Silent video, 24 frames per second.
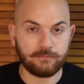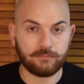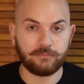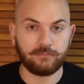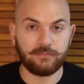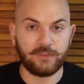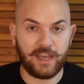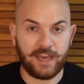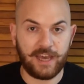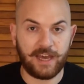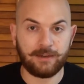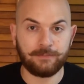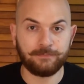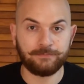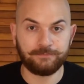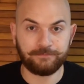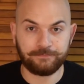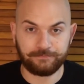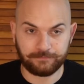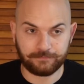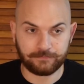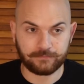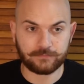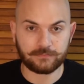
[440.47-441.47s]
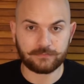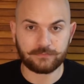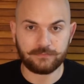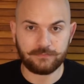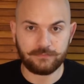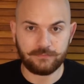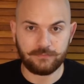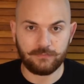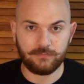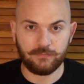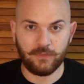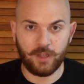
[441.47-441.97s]
Yeah.
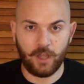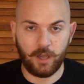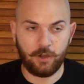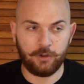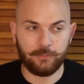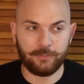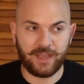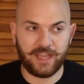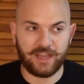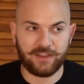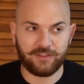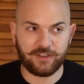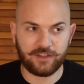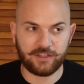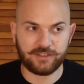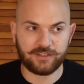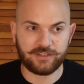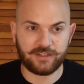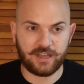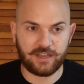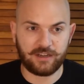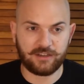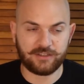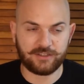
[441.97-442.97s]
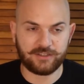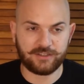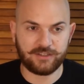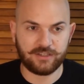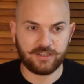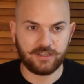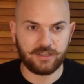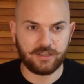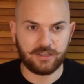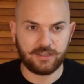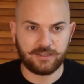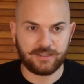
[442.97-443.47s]
Oh man, there's
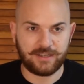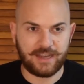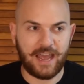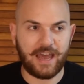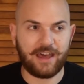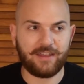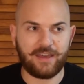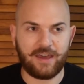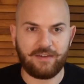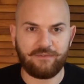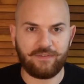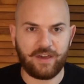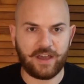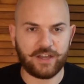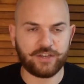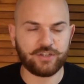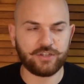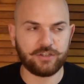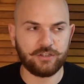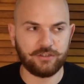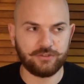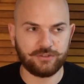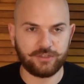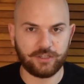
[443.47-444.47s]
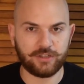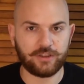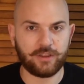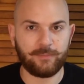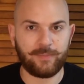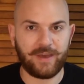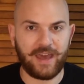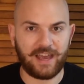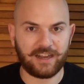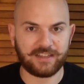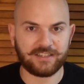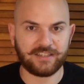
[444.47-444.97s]
now that vegetal took the
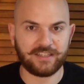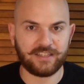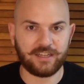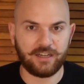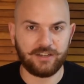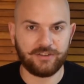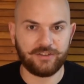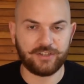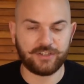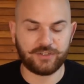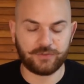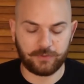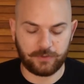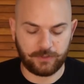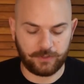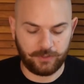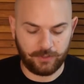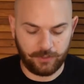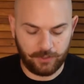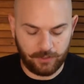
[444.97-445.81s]
back seat on this one.